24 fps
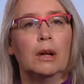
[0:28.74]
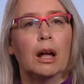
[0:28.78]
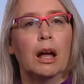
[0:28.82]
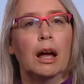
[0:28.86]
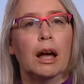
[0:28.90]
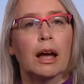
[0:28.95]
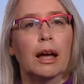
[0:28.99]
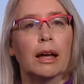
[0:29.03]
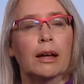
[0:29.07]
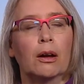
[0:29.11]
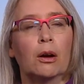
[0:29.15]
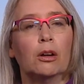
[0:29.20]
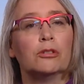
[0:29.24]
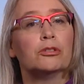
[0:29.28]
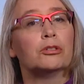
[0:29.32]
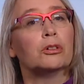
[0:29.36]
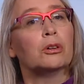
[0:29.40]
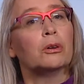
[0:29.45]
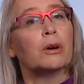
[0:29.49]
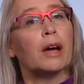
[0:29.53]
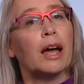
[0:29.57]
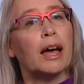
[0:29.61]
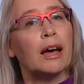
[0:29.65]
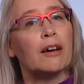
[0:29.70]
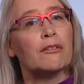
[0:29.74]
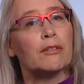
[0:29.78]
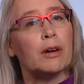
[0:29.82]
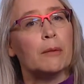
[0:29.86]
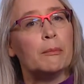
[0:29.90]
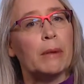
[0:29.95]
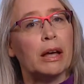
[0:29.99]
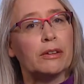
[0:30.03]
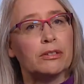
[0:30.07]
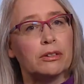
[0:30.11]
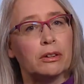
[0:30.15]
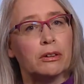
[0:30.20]
I also have a
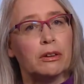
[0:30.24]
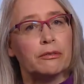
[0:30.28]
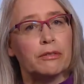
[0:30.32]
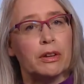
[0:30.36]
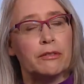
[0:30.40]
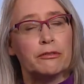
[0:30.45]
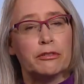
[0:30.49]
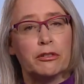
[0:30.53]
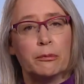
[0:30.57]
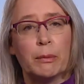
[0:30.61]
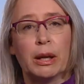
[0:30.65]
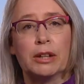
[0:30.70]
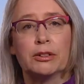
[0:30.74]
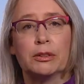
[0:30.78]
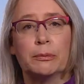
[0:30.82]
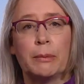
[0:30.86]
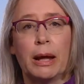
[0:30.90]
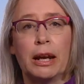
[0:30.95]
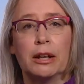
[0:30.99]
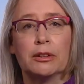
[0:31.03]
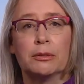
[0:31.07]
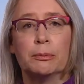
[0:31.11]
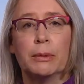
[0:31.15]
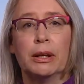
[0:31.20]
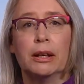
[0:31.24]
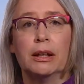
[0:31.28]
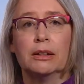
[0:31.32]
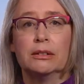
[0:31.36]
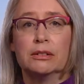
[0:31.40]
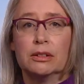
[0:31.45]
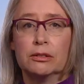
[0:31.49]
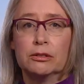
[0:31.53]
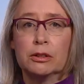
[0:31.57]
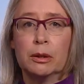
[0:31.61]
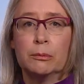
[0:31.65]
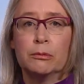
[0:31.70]
Master of Information Management and
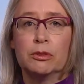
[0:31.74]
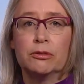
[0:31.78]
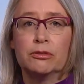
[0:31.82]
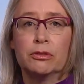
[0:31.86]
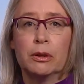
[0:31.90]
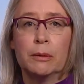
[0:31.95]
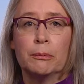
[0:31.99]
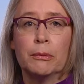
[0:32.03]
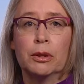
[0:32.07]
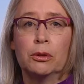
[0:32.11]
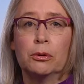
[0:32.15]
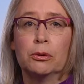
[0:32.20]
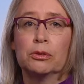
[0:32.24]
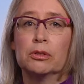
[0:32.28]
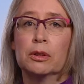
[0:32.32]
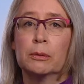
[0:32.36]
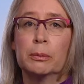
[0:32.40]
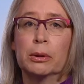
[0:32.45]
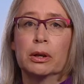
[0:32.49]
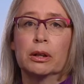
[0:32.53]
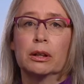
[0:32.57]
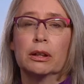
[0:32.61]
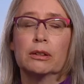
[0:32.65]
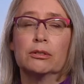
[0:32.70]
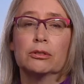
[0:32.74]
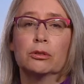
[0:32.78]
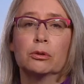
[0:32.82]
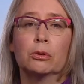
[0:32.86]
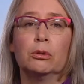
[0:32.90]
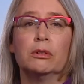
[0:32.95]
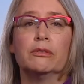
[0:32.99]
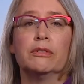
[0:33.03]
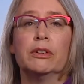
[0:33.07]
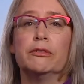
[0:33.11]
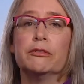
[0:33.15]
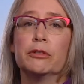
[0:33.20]
Systems from the UC Berkeley
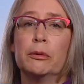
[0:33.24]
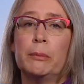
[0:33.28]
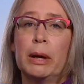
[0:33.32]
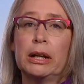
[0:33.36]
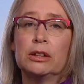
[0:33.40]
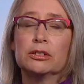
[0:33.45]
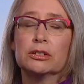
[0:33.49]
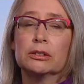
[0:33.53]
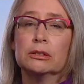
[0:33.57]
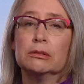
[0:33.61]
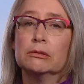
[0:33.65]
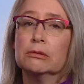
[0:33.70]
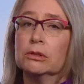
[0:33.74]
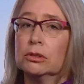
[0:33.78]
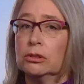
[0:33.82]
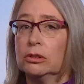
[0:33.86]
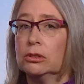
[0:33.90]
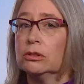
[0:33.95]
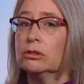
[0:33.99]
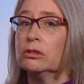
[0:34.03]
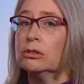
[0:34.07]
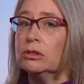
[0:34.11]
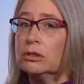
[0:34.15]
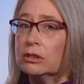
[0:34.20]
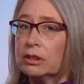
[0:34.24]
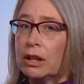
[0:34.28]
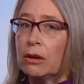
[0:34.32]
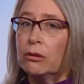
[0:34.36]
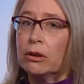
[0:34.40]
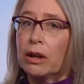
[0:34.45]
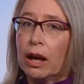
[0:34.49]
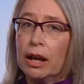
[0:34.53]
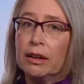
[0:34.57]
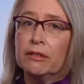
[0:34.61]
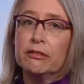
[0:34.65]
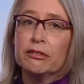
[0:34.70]
School of Information, which should sound
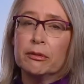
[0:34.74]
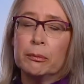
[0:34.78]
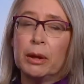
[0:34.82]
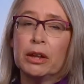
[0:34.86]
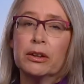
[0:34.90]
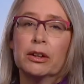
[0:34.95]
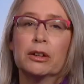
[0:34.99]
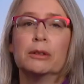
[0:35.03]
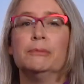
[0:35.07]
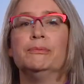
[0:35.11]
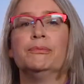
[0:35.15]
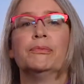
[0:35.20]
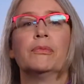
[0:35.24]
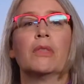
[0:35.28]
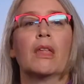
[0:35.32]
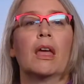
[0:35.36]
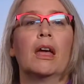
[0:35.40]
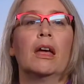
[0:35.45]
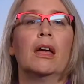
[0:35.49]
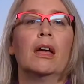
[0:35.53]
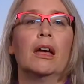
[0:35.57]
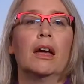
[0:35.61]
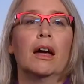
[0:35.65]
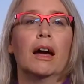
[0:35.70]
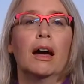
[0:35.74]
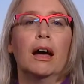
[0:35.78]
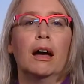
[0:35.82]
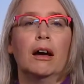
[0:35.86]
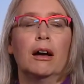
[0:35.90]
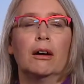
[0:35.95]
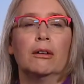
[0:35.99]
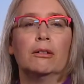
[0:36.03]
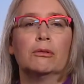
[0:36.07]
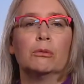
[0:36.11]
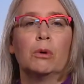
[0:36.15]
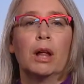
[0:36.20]
kind of familiar.
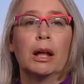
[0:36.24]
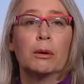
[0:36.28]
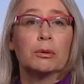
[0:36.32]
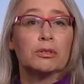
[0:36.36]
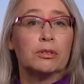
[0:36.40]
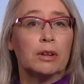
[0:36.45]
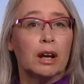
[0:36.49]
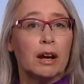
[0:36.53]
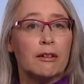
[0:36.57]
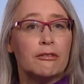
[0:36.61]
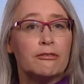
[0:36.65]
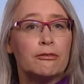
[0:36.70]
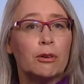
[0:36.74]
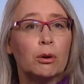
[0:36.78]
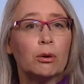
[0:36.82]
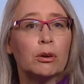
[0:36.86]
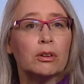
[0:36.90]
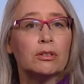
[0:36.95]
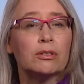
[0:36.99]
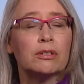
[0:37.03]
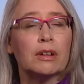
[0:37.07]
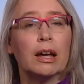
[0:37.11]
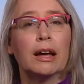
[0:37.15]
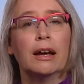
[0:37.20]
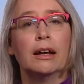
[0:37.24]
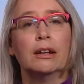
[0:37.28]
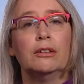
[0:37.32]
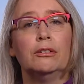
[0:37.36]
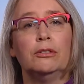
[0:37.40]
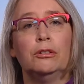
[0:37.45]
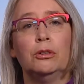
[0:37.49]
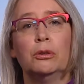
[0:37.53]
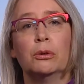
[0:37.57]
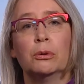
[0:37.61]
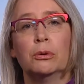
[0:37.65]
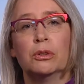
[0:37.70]
While I was there, I focused on
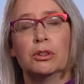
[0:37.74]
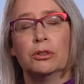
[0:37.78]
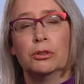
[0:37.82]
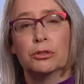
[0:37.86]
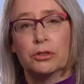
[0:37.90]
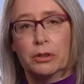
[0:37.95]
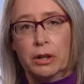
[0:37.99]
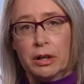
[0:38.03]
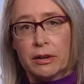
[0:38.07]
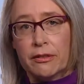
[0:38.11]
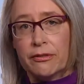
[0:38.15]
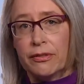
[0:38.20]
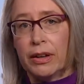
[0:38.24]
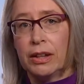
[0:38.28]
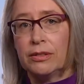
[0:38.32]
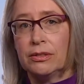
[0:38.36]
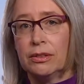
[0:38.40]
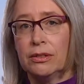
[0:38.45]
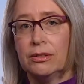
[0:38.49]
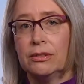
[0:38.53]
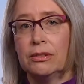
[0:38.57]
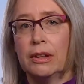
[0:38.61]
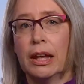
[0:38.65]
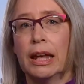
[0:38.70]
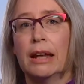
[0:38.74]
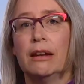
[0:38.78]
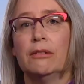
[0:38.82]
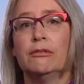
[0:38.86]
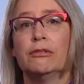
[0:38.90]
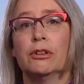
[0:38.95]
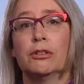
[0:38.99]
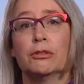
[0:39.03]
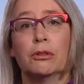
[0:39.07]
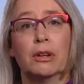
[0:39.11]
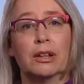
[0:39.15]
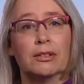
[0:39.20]
user interfaces and
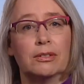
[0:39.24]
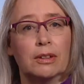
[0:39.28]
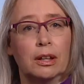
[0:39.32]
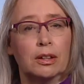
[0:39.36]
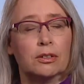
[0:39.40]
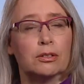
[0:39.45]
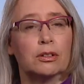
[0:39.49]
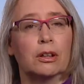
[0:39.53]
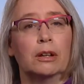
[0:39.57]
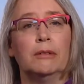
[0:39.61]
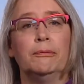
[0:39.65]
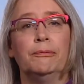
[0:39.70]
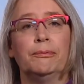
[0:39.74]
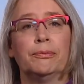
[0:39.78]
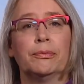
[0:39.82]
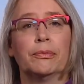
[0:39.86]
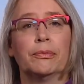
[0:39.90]
visualization.